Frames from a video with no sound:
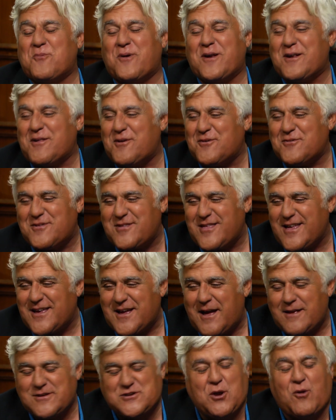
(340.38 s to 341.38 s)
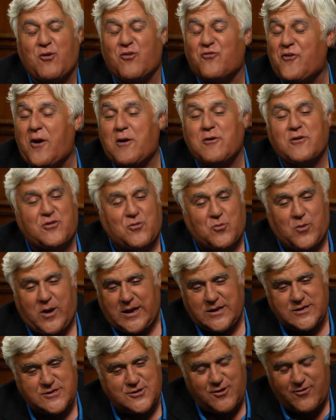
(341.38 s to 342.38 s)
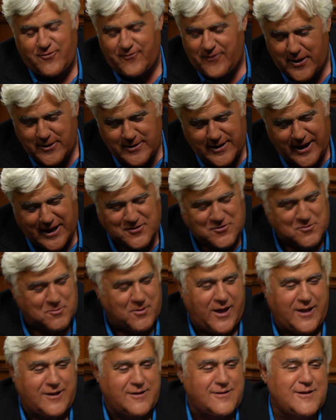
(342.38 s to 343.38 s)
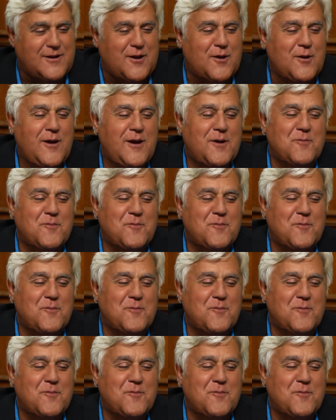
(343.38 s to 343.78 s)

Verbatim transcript: one of those things, and she was very sweet. She was very nice about it, you know.